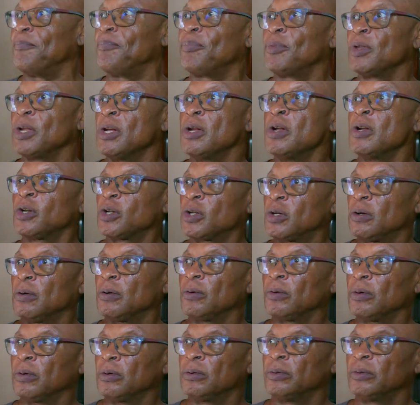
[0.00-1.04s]
So that's like a
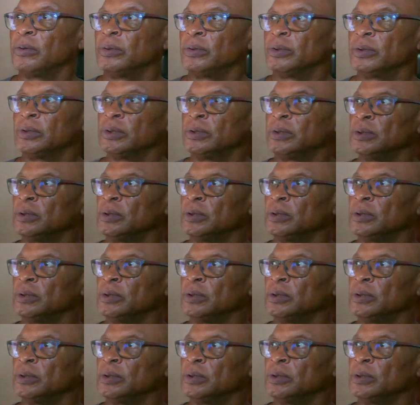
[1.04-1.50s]
twenty-seven